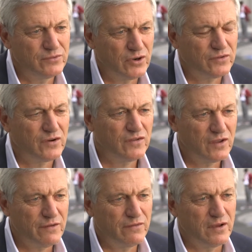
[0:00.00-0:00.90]
do not
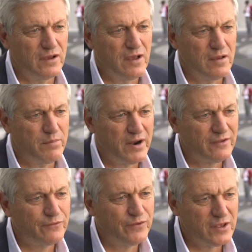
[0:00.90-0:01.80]
receive uh, uh,
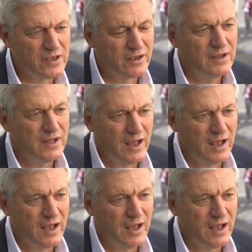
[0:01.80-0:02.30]
breastfeeding